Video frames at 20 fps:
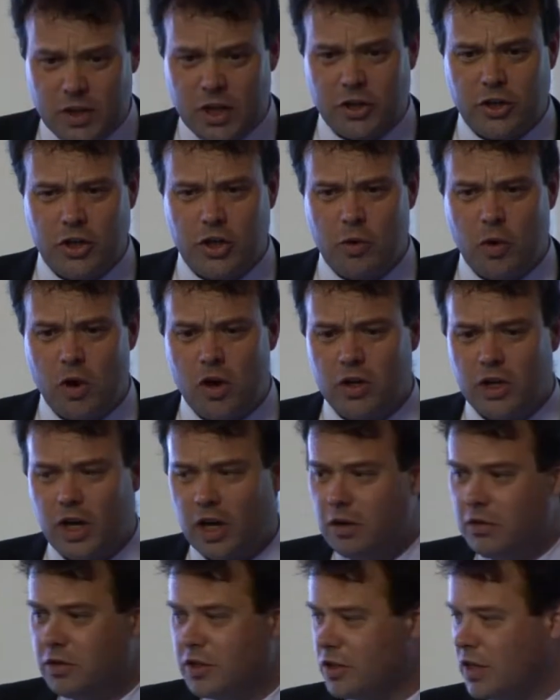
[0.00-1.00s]
QR
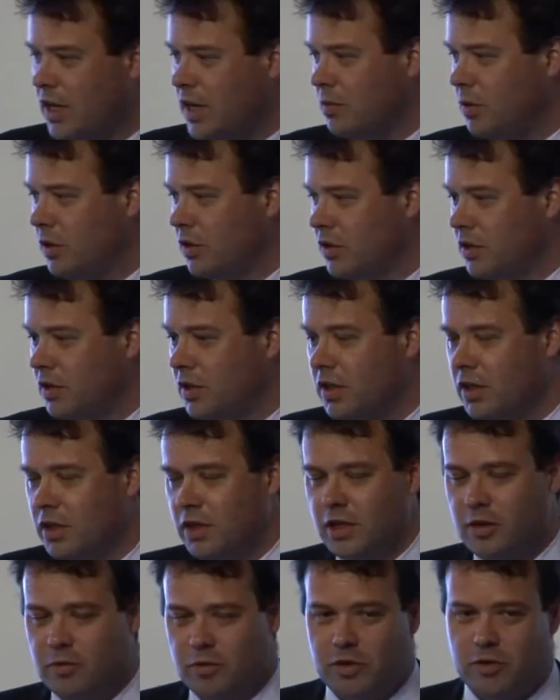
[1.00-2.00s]
codes, has anyone,
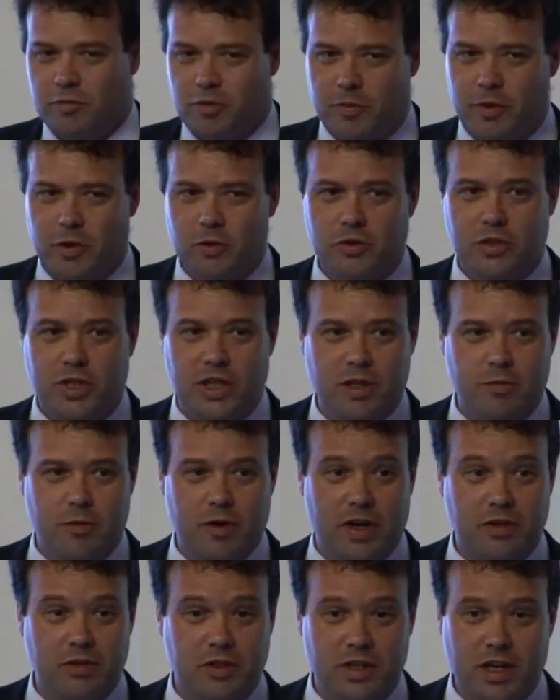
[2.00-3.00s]
you've probably all seen them
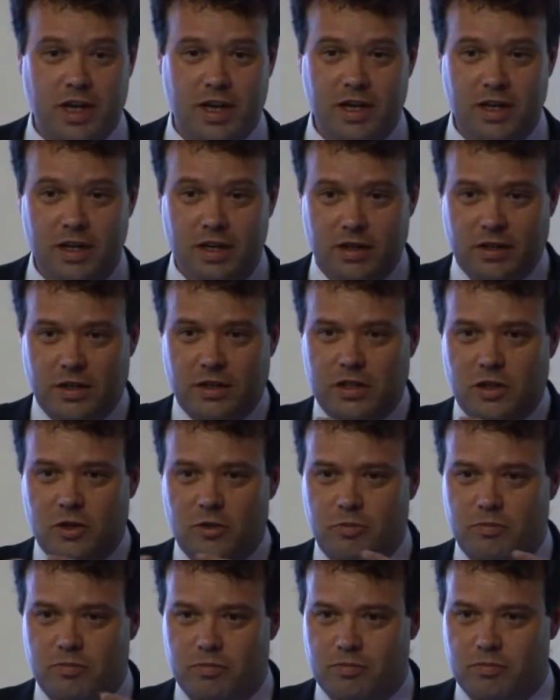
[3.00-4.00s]
around today, those
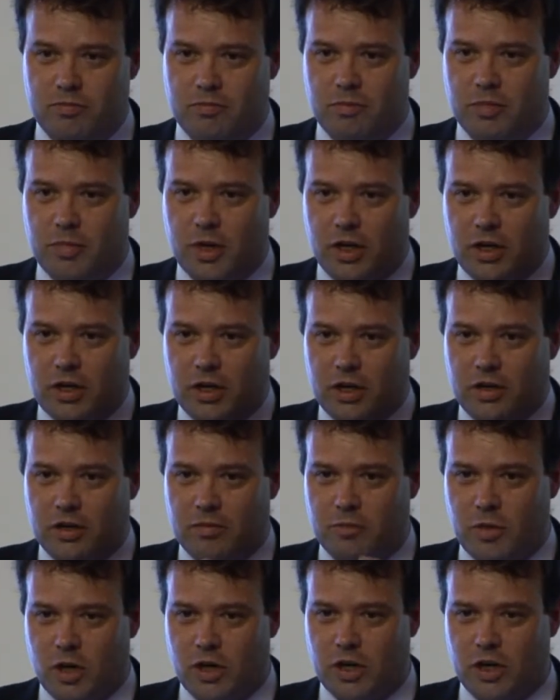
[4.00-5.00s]
little
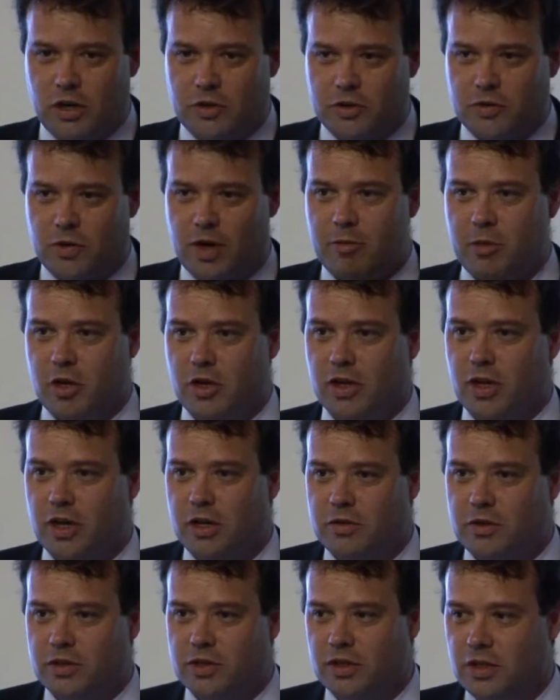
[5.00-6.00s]
barcodes, square
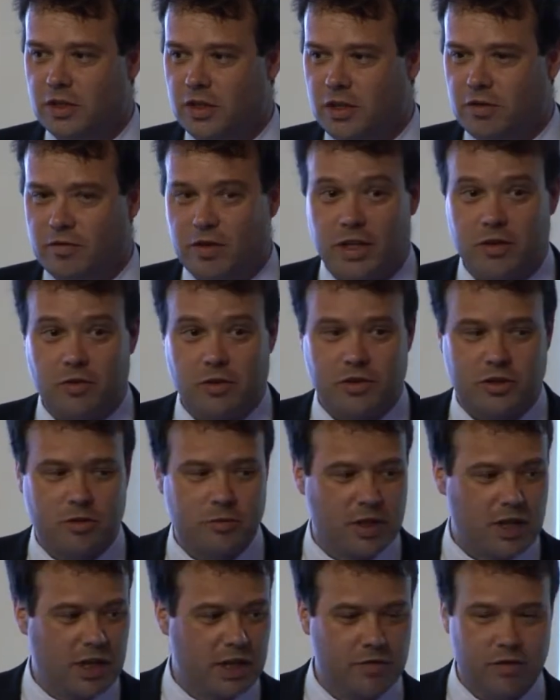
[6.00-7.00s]
barcodes. In fact, they're on
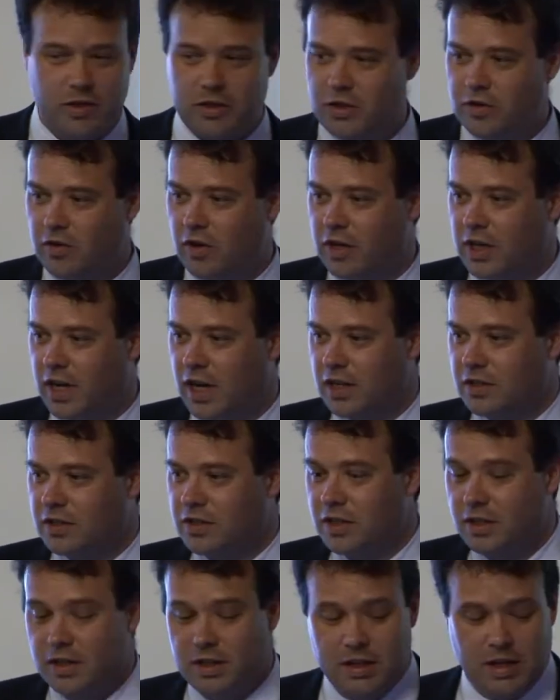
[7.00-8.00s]
some of the leaflets you've got in your
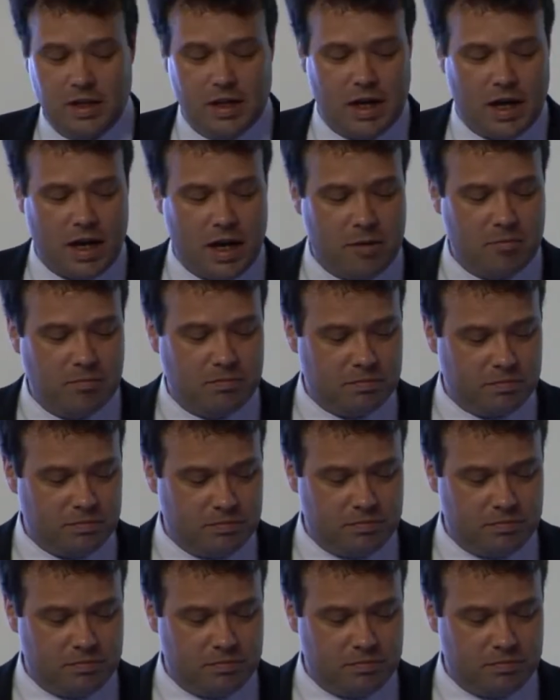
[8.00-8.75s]
hands. I'll